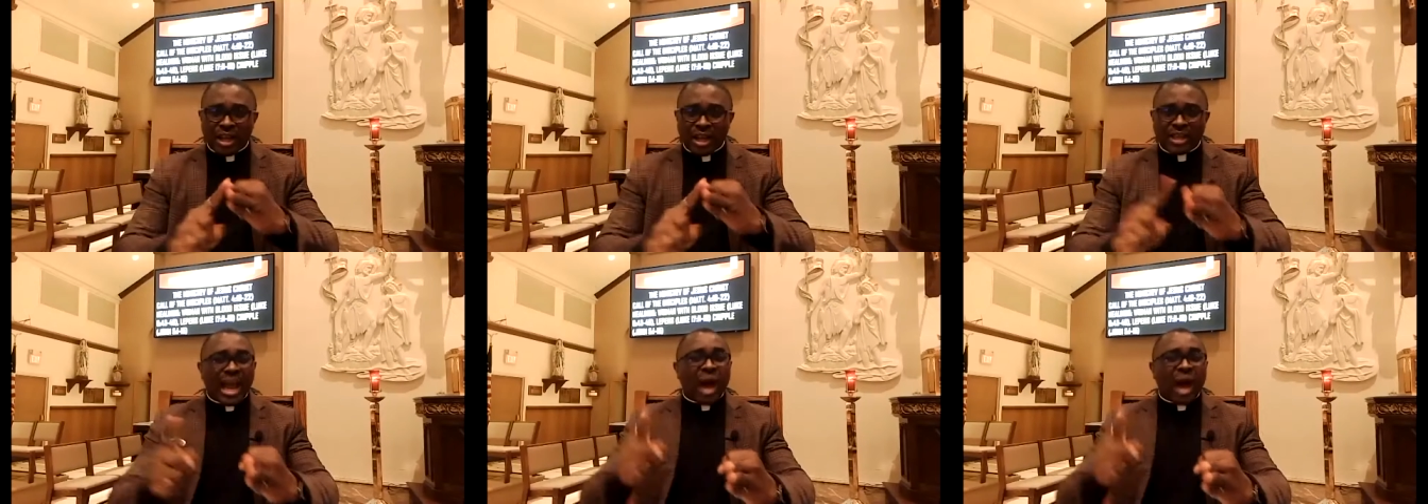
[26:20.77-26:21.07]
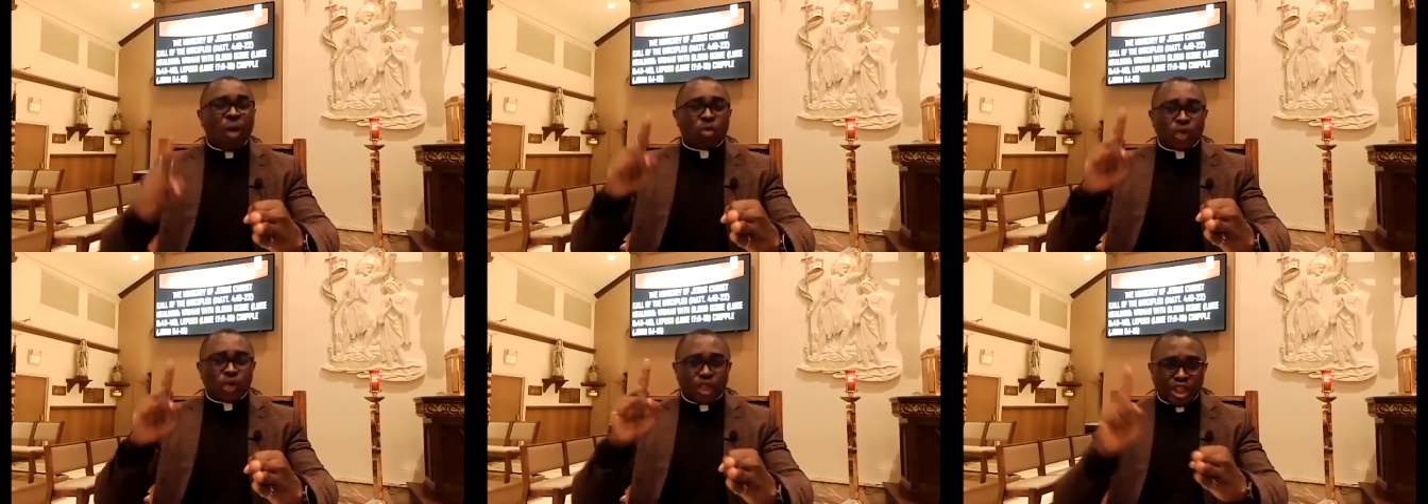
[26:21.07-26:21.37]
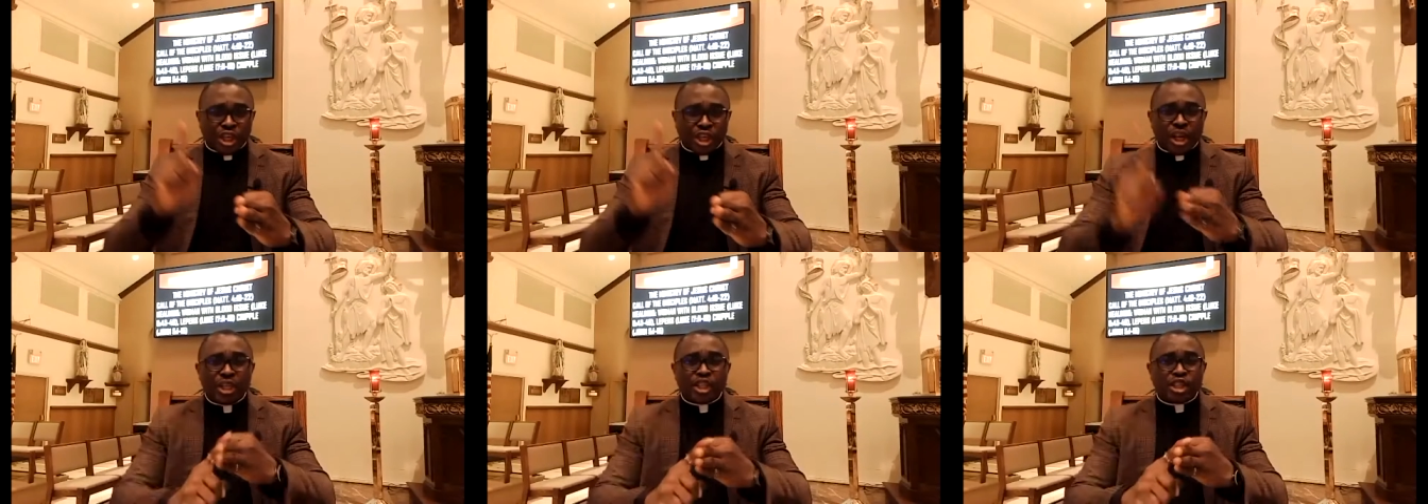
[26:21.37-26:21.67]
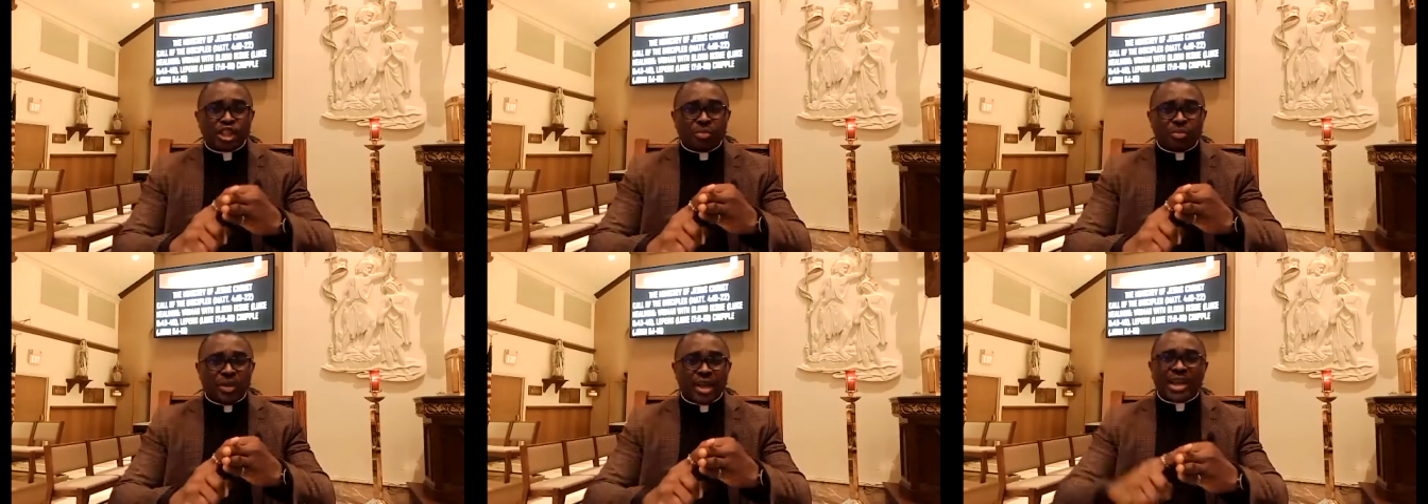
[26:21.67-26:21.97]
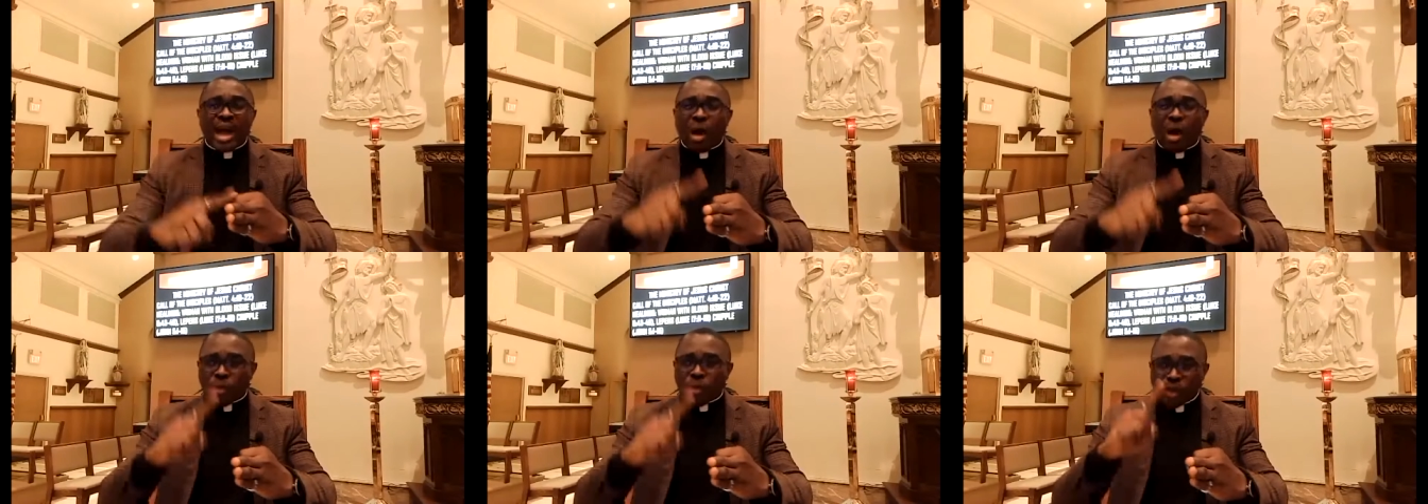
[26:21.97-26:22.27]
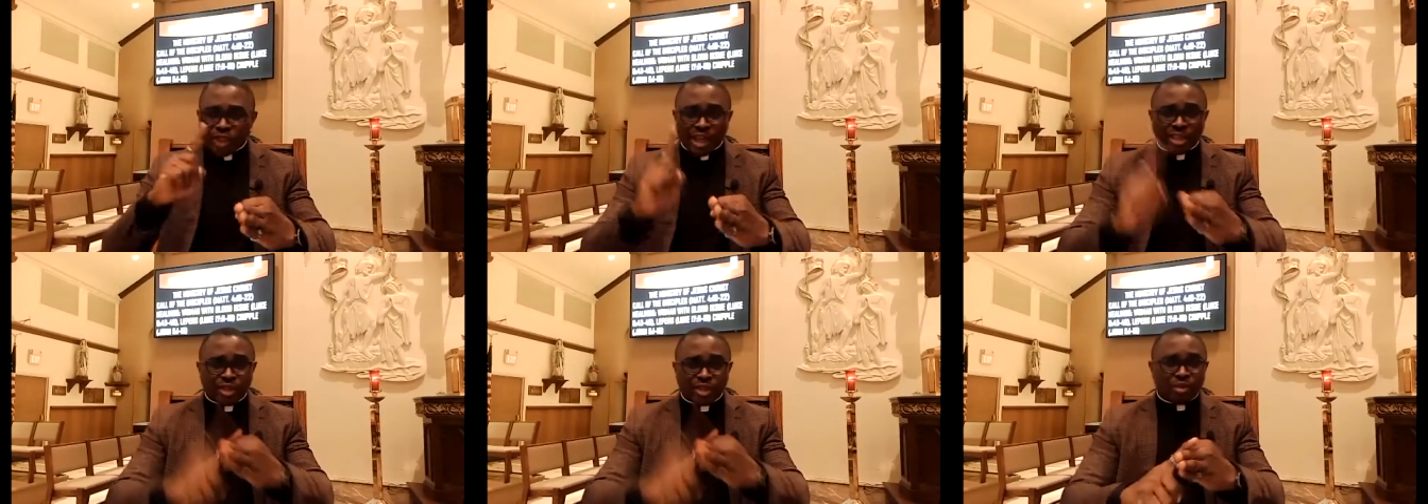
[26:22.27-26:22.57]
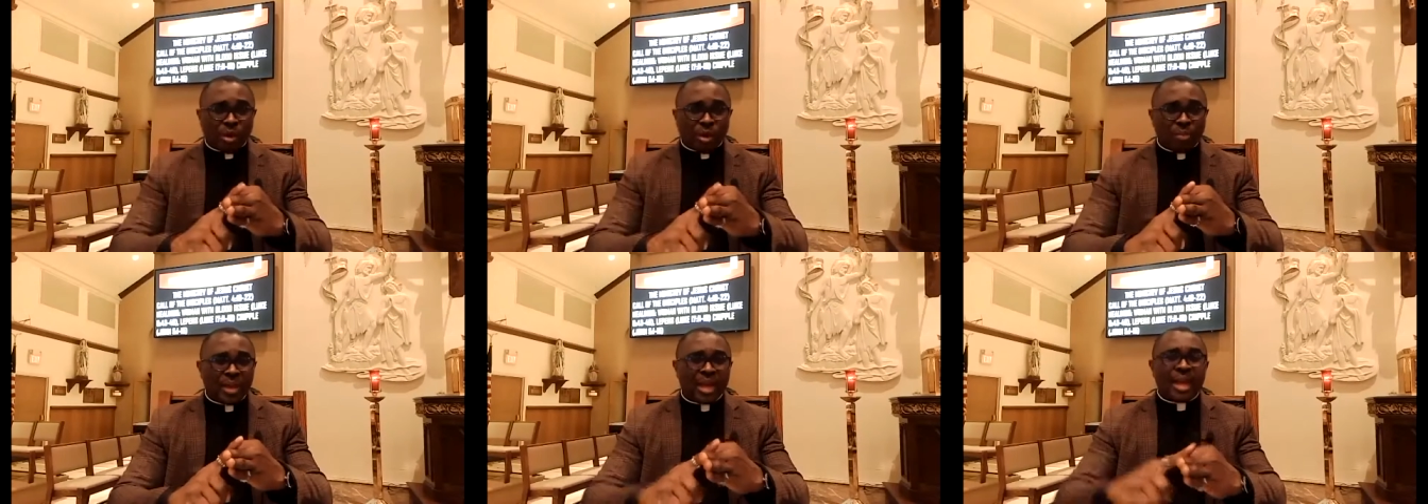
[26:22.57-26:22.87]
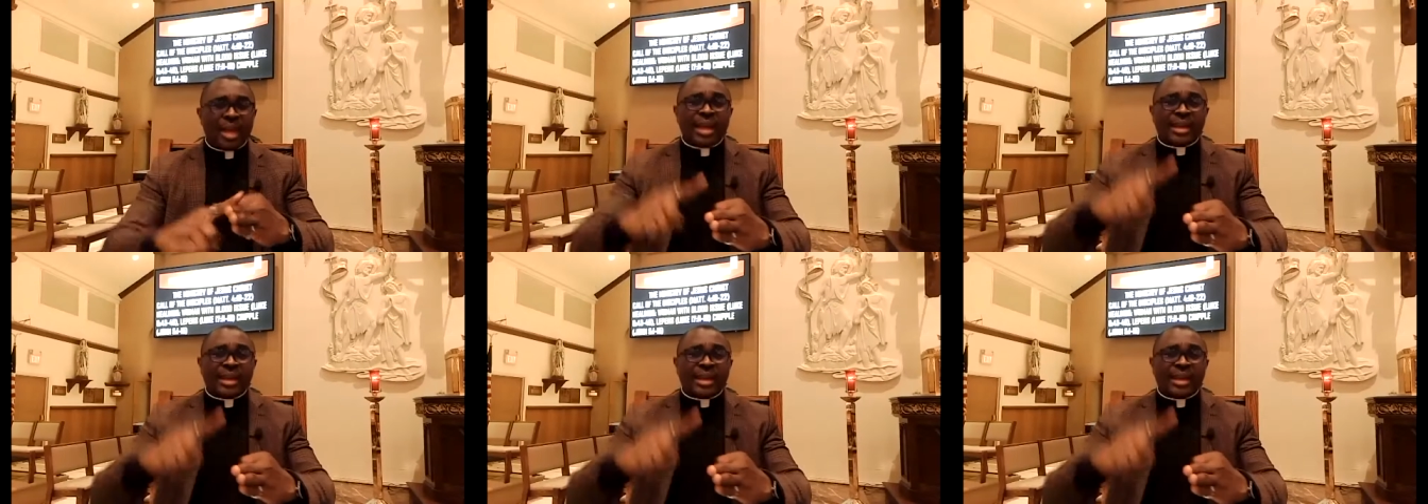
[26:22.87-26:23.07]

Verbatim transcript: that will change me, that will transform me,